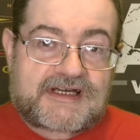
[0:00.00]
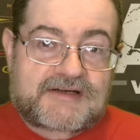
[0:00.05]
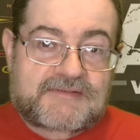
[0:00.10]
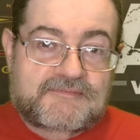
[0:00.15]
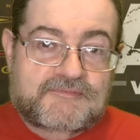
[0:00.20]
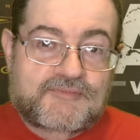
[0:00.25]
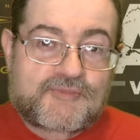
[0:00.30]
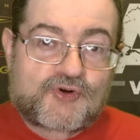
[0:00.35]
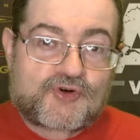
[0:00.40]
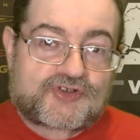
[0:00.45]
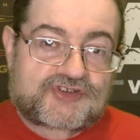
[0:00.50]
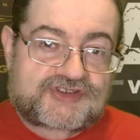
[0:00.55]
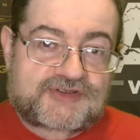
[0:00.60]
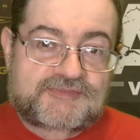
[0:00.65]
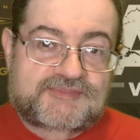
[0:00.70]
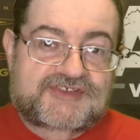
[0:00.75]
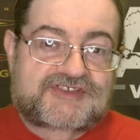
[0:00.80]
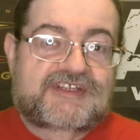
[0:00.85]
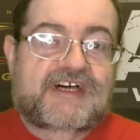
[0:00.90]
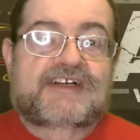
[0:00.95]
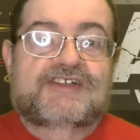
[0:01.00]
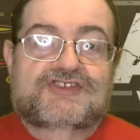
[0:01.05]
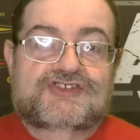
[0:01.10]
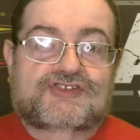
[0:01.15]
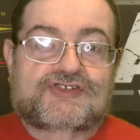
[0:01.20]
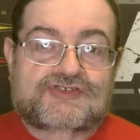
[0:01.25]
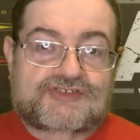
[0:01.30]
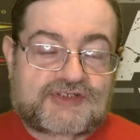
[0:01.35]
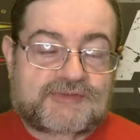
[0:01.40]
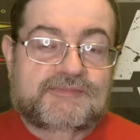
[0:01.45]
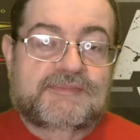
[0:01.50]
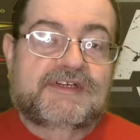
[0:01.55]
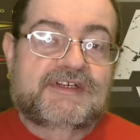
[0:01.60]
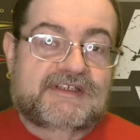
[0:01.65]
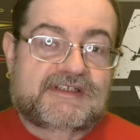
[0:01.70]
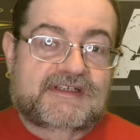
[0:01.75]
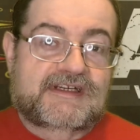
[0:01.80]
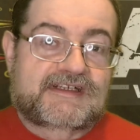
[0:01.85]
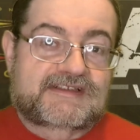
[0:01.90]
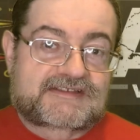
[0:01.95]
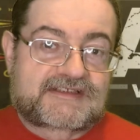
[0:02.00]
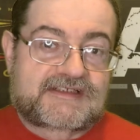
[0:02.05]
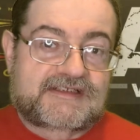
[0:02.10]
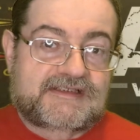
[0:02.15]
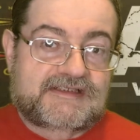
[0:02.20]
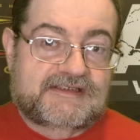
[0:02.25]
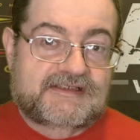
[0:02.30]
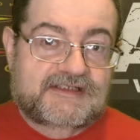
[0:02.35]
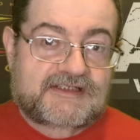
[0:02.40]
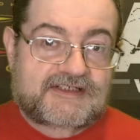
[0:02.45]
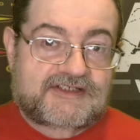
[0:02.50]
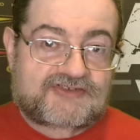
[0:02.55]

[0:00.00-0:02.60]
more substantial to me as a